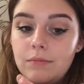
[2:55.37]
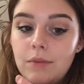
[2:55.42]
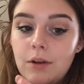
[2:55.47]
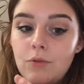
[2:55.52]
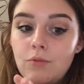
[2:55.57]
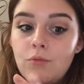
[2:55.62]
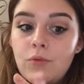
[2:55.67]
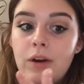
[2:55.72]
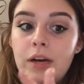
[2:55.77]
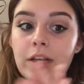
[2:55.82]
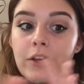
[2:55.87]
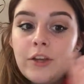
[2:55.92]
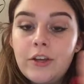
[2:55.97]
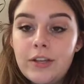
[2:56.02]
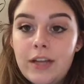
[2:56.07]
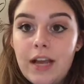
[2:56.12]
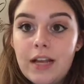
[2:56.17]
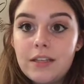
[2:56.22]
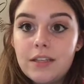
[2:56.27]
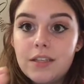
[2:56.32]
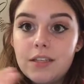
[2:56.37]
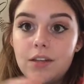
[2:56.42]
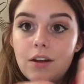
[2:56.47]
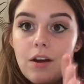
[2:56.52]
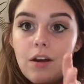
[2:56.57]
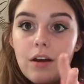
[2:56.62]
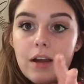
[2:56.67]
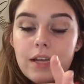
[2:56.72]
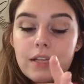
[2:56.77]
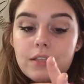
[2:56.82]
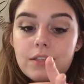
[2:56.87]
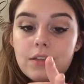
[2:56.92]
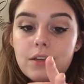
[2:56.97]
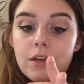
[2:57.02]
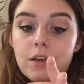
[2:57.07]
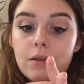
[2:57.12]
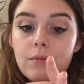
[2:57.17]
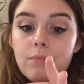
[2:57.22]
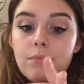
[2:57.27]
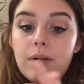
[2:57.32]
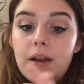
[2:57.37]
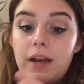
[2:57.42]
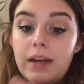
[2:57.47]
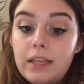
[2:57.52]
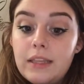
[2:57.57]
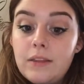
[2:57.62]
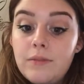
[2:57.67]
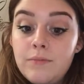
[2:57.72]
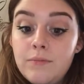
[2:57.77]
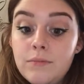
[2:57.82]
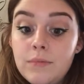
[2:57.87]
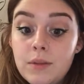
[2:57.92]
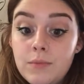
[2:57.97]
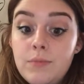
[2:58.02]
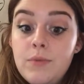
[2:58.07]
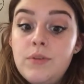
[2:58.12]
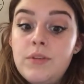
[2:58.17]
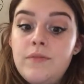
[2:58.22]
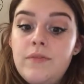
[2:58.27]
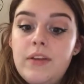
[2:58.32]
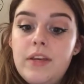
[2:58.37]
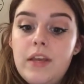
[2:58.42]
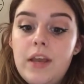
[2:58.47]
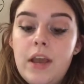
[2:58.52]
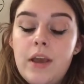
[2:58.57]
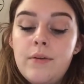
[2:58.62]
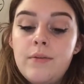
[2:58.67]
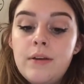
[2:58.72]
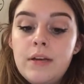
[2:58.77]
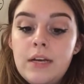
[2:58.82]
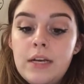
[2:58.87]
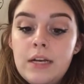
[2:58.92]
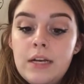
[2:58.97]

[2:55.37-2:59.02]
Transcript: a really good head start into planning the music video.